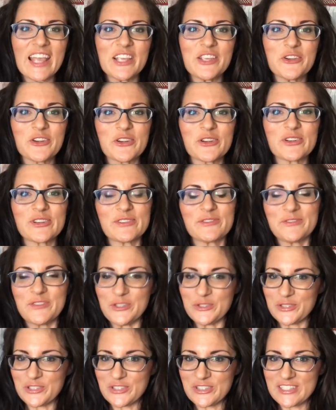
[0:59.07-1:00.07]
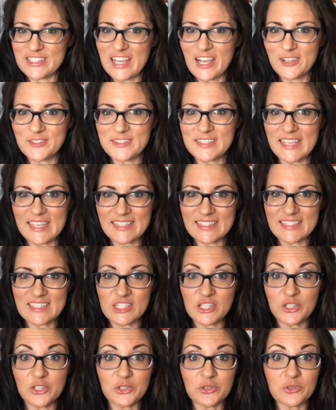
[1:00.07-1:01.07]
your future self says
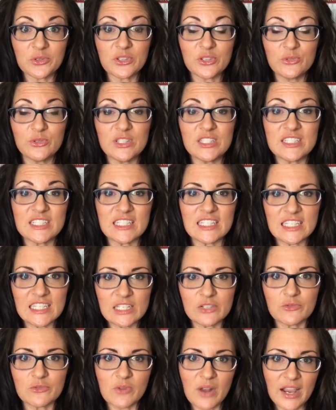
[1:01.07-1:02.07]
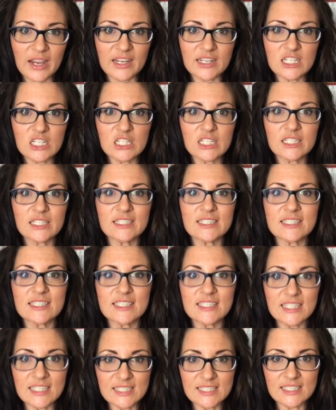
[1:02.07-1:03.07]
to you you need to eat right
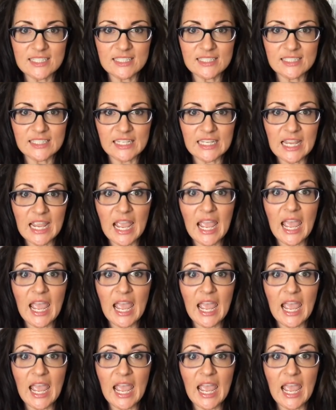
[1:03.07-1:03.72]
consistently